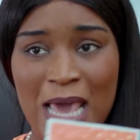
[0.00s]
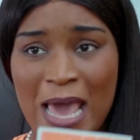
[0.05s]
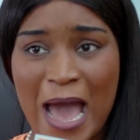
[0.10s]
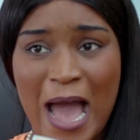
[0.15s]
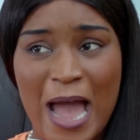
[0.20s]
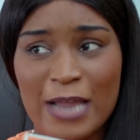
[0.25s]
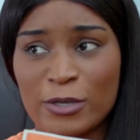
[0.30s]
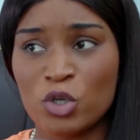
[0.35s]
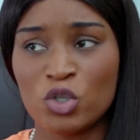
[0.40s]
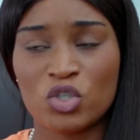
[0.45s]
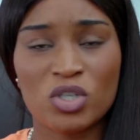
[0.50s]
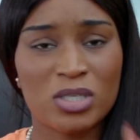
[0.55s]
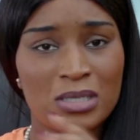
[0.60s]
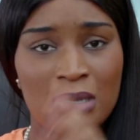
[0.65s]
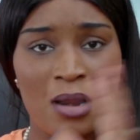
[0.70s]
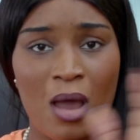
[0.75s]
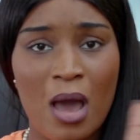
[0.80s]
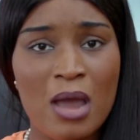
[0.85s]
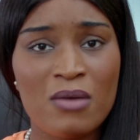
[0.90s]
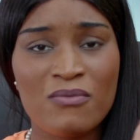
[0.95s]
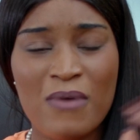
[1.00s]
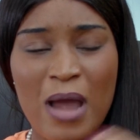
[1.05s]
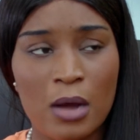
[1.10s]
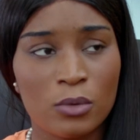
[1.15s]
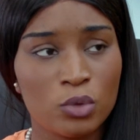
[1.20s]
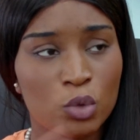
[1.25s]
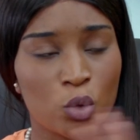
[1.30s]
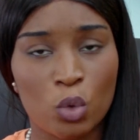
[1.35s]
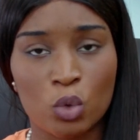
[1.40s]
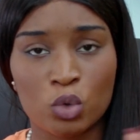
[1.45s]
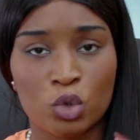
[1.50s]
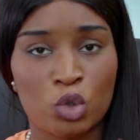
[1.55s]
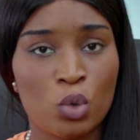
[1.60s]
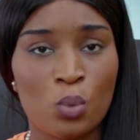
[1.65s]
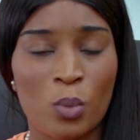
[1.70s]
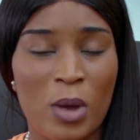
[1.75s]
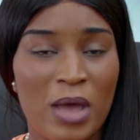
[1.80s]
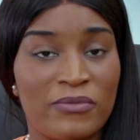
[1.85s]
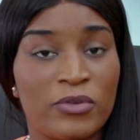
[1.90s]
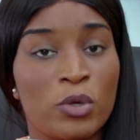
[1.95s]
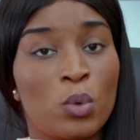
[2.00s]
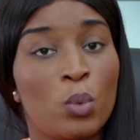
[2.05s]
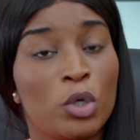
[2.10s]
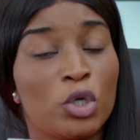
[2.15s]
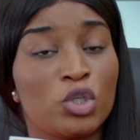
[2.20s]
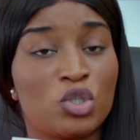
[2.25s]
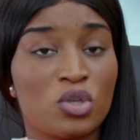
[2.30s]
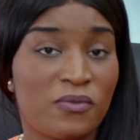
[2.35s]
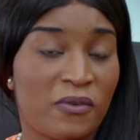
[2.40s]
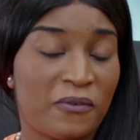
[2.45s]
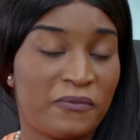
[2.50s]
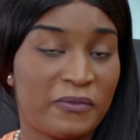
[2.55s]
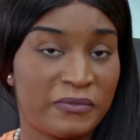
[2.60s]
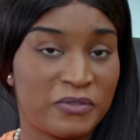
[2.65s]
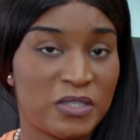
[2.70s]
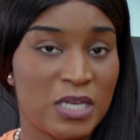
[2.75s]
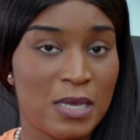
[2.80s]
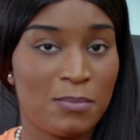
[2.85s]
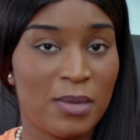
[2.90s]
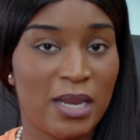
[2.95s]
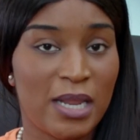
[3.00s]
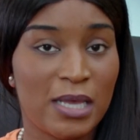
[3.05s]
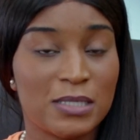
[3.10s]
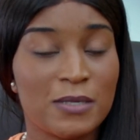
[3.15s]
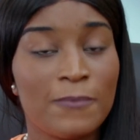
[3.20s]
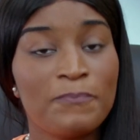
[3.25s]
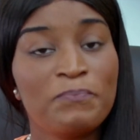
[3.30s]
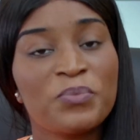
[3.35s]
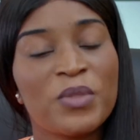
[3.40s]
And you just lie around or do whatever you want to do for 15 minutes.